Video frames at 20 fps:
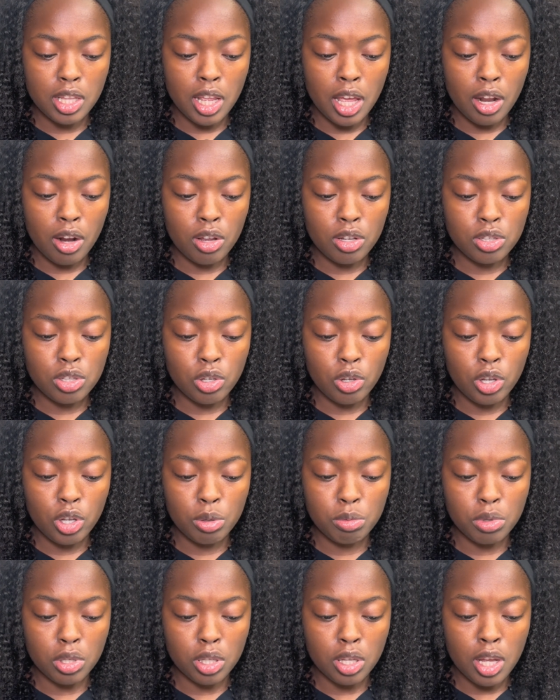That also
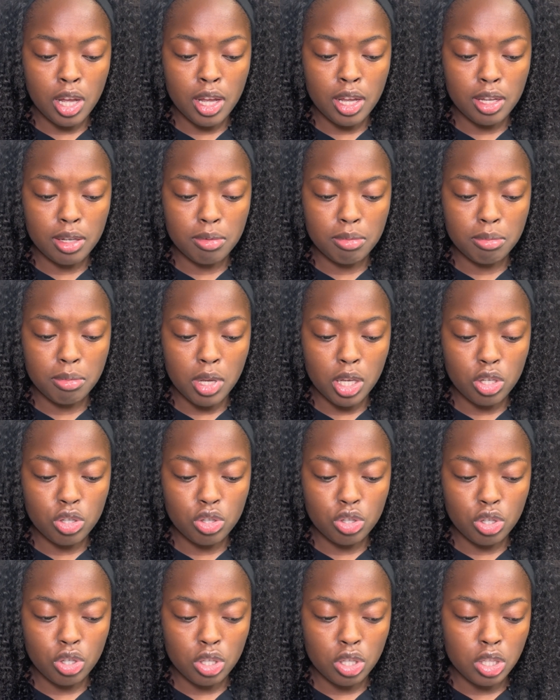helped a lot, making
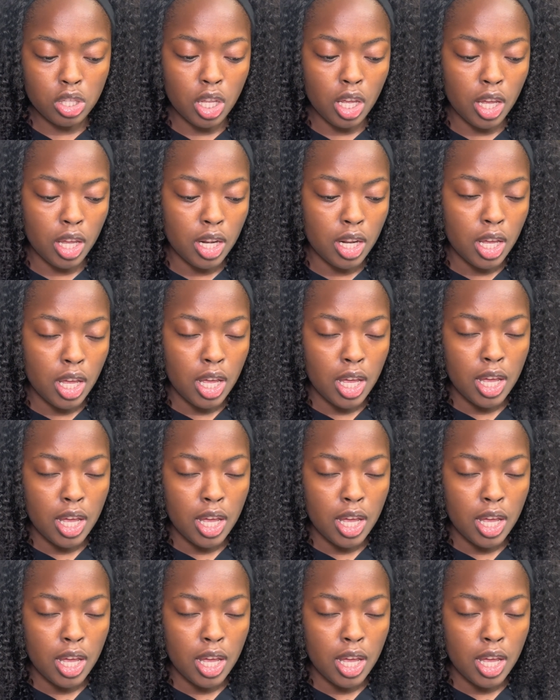sure that